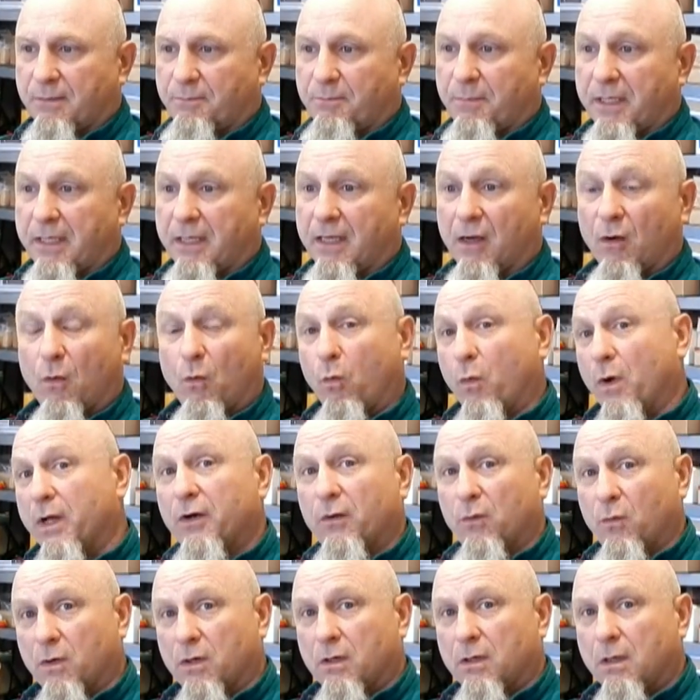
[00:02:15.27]
being a
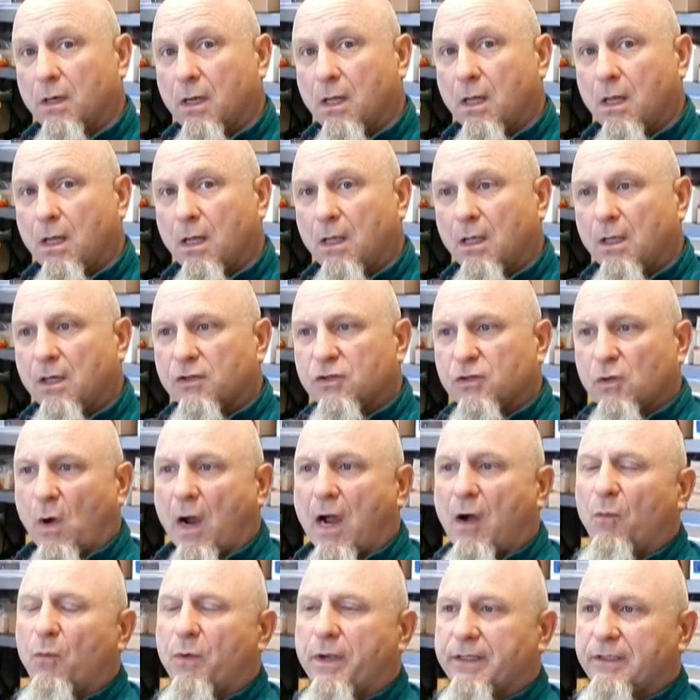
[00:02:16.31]
widower. So
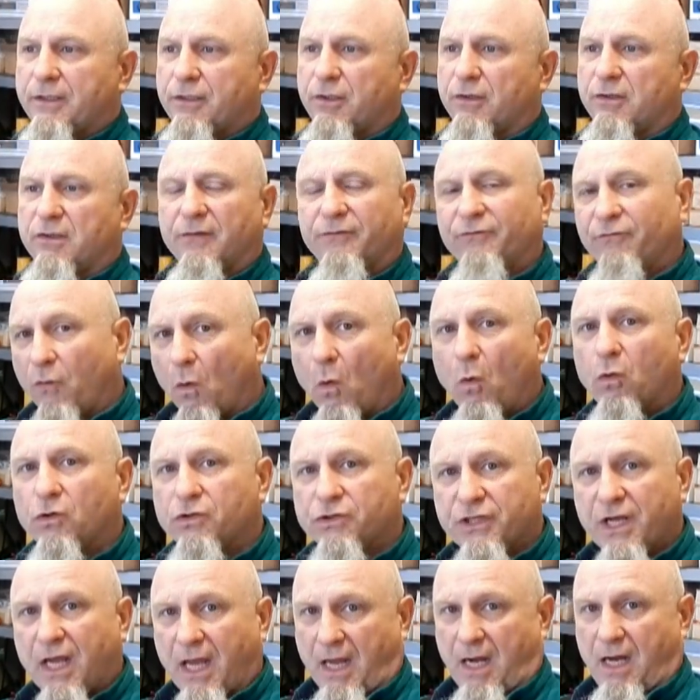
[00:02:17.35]
I went to
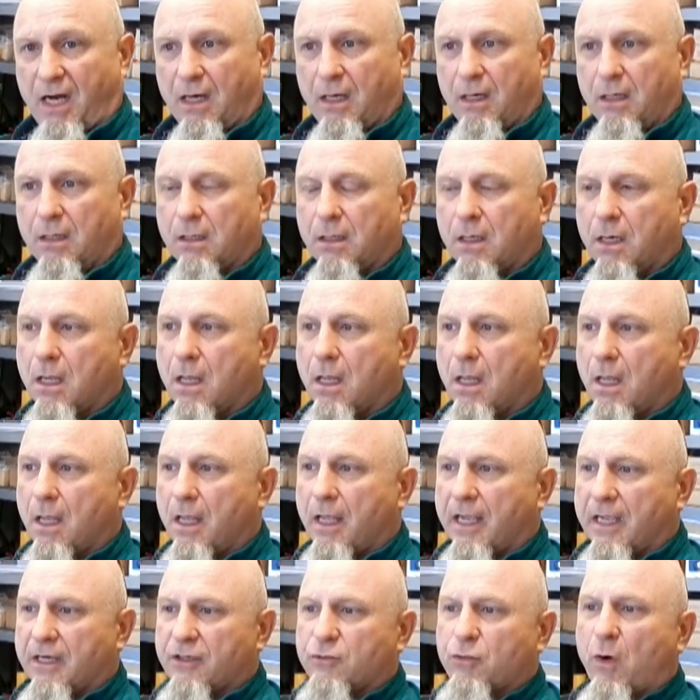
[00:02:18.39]
divorce care
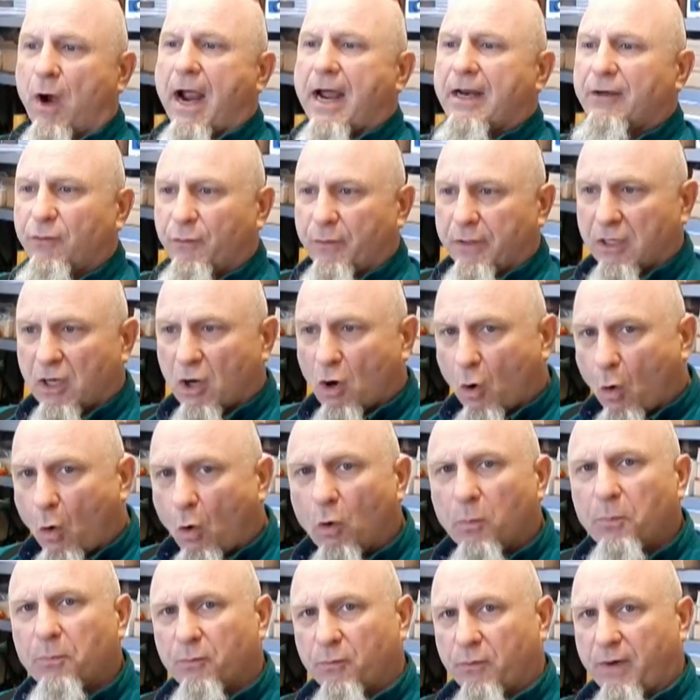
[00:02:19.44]
and tried to
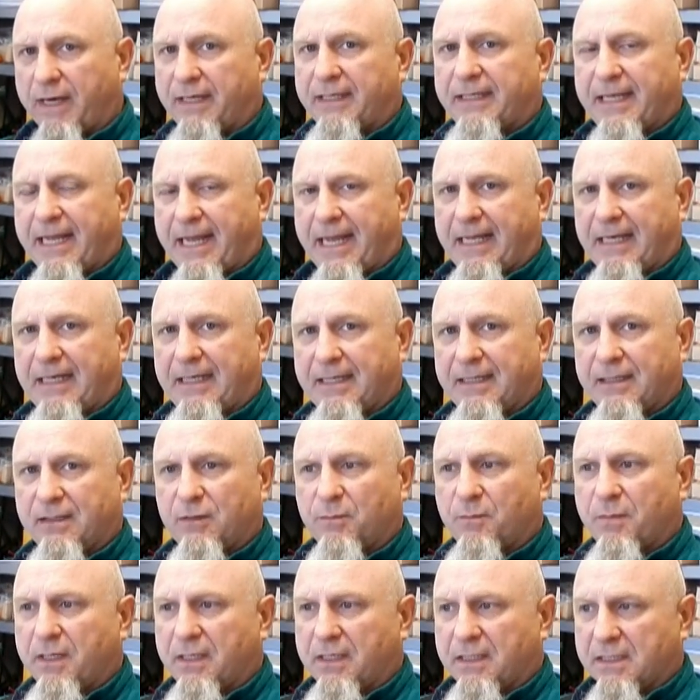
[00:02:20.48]
incorporate that
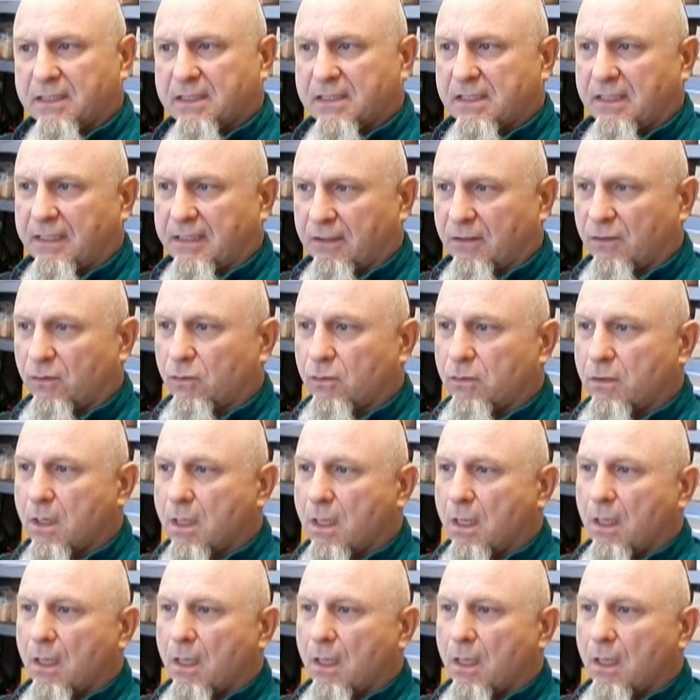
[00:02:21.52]
into being single.